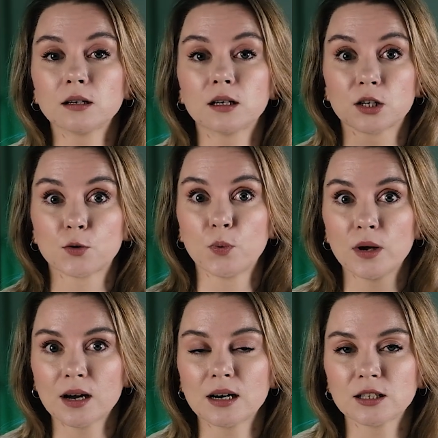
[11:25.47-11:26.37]
because we
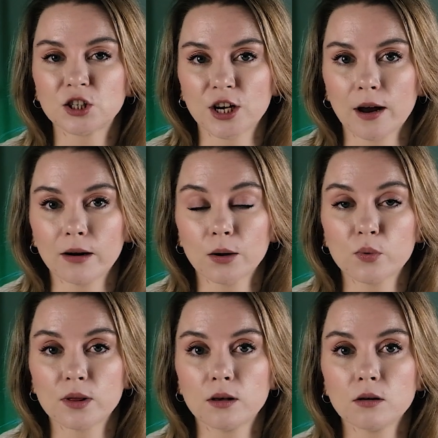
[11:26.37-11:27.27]
are sharing
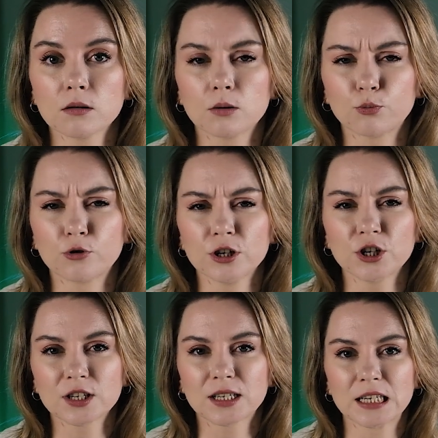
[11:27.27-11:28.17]
with you the
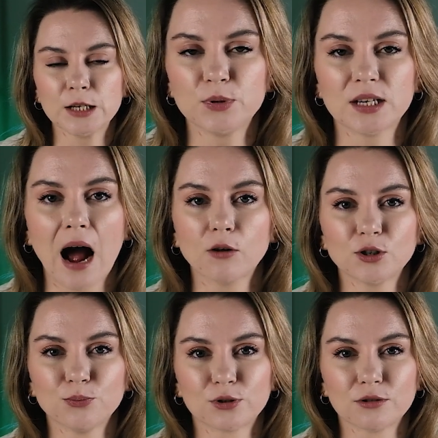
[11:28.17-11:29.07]
precious tips how to
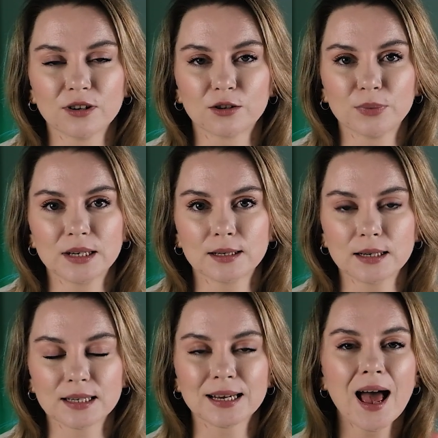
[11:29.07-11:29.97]
improve your
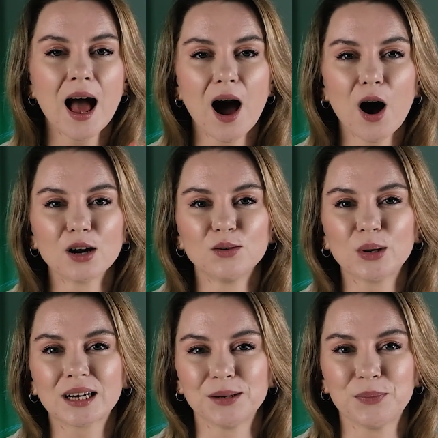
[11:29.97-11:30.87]
business on a
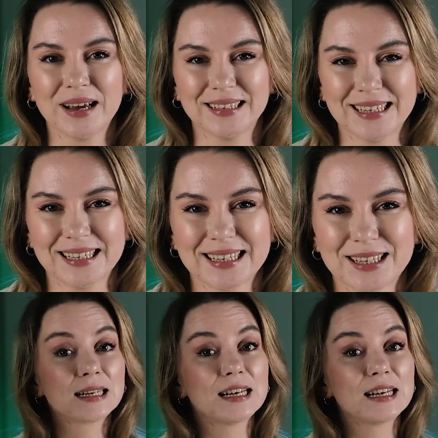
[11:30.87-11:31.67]
weekly basis.